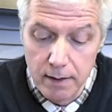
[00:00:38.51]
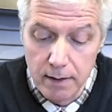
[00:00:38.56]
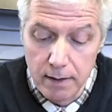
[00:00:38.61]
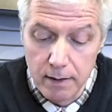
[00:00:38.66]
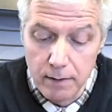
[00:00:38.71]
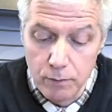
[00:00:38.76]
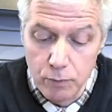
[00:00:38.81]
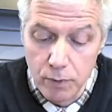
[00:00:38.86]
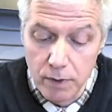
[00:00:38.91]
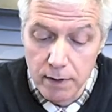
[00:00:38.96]

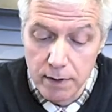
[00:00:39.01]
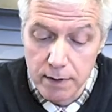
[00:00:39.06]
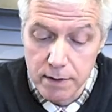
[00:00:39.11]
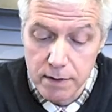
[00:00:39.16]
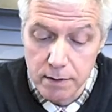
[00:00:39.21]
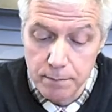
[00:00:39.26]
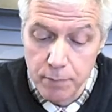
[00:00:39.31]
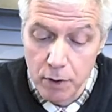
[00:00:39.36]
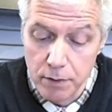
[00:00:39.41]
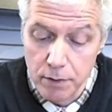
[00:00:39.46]
Uh, Willis
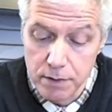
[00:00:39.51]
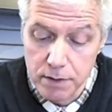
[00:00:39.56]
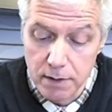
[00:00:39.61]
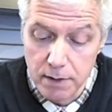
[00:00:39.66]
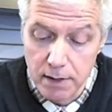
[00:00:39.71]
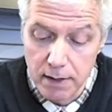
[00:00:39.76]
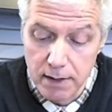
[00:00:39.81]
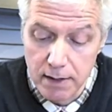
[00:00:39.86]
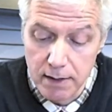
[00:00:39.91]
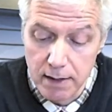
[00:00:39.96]

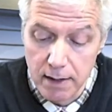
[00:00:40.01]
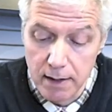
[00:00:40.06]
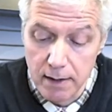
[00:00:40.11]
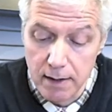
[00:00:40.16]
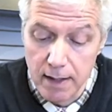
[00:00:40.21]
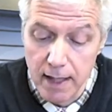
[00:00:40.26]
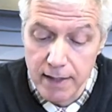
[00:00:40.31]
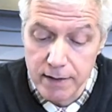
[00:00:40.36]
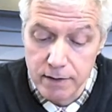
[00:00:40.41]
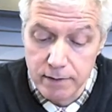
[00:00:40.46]
supposedly uh,
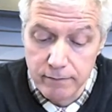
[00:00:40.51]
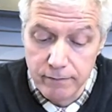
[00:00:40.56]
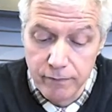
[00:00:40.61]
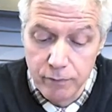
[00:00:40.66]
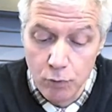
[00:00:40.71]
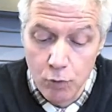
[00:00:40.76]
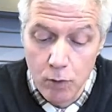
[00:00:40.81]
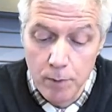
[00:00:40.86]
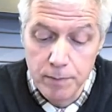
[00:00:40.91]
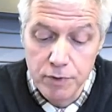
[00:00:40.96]
has
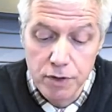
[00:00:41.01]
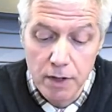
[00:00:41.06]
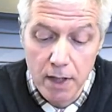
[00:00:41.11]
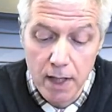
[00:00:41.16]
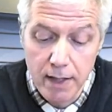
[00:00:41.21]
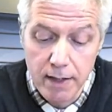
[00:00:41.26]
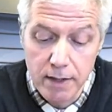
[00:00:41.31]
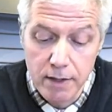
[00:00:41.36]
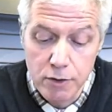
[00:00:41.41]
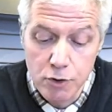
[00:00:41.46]
informed
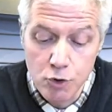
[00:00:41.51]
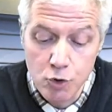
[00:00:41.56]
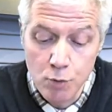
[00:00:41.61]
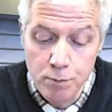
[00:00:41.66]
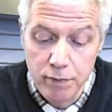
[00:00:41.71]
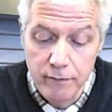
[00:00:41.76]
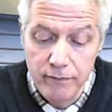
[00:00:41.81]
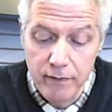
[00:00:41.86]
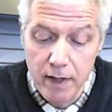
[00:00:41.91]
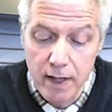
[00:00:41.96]
Chinese
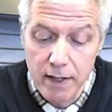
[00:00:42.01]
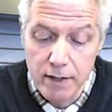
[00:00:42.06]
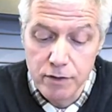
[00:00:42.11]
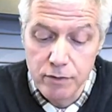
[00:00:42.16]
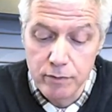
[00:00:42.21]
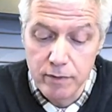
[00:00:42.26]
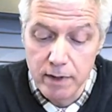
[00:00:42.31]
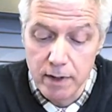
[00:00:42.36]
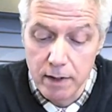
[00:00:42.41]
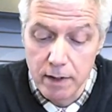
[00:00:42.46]

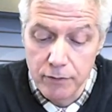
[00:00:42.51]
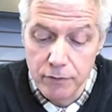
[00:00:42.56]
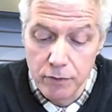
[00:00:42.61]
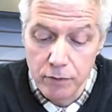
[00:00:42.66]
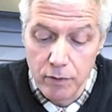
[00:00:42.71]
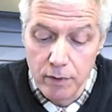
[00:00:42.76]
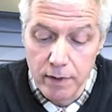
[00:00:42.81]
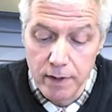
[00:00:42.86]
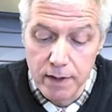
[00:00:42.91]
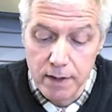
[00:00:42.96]
supervisory
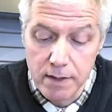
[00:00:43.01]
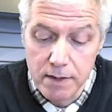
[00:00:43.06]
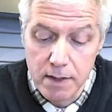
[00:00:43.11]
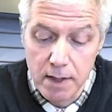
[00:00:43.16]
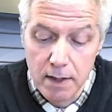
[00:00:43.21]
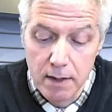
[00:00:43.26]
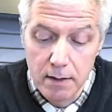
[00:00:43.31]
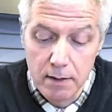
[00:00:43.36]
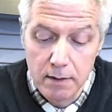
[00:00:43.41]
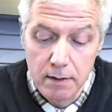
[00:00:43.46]
authorities
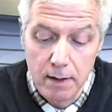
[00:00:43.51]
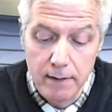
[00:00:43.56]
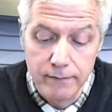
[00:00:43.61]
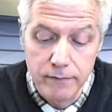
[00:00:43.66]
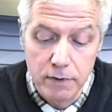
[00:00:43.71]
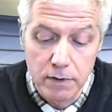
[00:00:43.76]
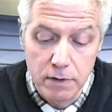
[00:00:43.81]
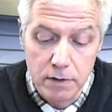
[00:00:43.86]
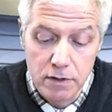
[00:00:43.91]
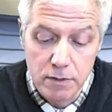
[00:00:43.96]

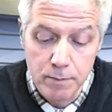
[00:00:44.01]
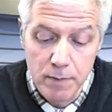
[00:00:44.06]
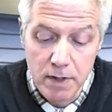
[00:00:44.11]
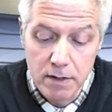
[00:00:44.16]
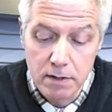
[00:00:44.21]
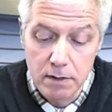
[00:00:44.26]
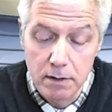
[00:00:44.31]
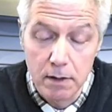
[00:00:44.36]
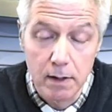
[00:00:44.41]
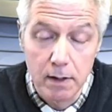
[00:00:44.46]
of the
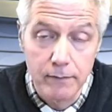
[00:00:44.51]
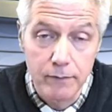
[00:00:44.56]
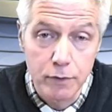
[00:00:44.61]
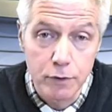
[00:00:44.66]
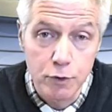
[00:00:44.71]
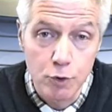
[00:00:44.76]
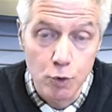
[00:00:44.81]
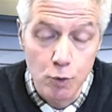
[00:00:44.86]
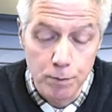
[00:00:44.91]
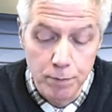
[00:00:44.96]
dismissal of
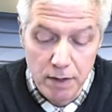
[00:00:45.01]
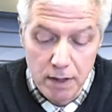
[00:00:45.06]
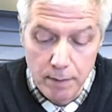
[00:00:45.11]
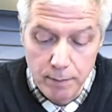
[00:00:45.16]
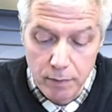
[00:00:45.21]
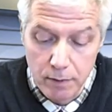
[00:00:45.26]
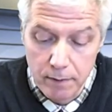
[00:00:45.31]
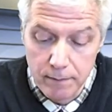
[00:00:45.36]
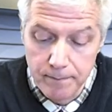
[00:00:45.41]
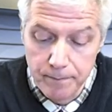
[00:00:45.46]
the two
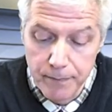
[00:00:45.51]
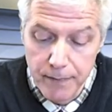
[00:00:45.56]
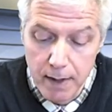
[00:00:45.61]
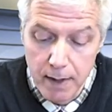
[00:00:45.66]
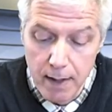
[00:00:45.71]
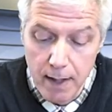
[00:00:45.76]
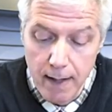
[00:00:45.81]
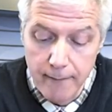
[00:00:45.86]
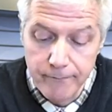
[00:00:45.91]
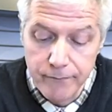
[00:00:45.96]
people,
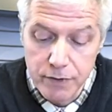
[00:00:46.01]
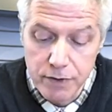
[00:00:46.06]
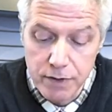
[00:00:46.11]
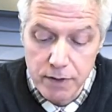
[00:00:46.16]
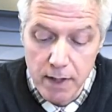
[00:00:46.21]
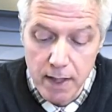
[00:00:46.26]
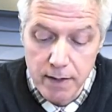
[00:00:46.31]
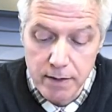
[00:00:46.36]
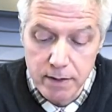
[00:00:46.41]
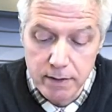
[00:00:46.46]

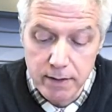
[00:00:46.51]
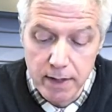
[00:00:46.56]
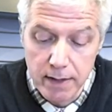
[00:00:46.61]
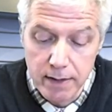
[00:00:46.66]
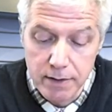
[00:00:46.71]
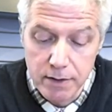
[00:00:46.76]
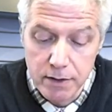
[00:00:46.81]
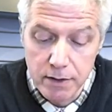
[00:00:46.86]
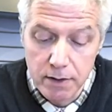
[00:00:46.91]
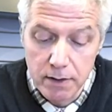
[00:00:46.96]
emphasizing that
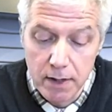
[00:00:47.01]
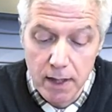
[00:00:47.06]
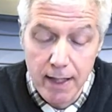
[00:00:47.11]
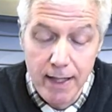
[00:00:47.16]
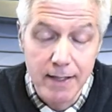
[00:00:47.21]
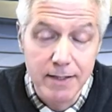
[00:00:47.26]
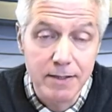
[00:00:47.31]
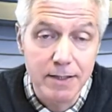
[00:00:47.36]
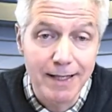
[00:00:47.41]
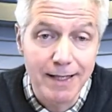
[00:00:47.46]
its
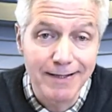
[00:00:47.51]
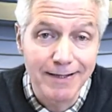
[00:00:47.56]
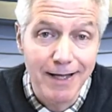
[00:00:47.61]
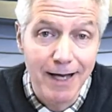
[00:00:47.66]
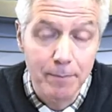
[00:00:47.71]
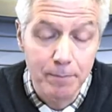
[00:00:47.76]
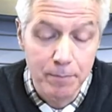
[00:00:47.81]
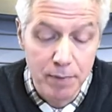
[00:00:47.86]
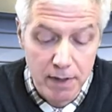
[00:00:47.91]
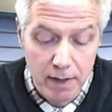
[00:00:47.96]
clients had
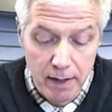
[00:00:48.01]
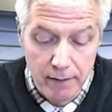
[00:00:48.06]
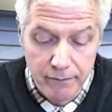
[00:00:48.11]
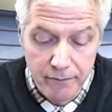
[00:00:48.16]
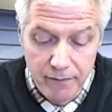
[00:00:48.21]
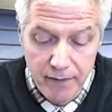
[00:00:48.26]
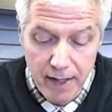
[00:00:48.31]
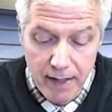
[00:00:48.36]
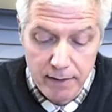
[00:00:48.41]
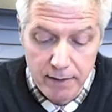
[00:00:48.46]
not been
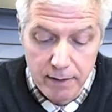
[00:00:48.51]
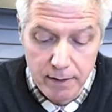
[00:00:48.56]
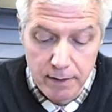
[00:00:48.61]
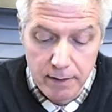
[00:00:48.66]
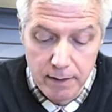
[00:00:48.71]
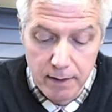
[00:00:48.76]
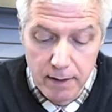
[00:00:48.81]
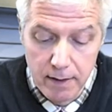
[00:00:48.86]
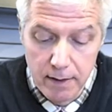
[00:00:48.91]
affected.